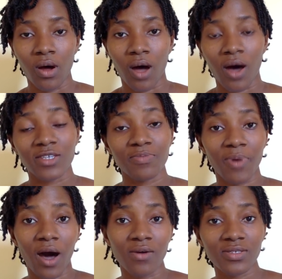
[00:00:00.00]
our
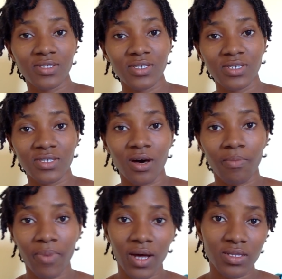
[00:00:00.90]
spouses,
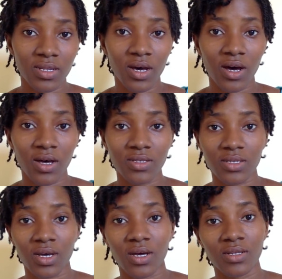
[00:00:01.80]
our
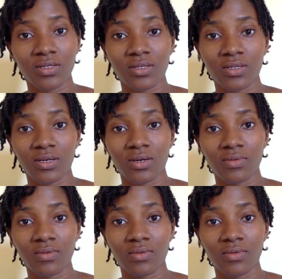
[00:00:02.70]
partners, and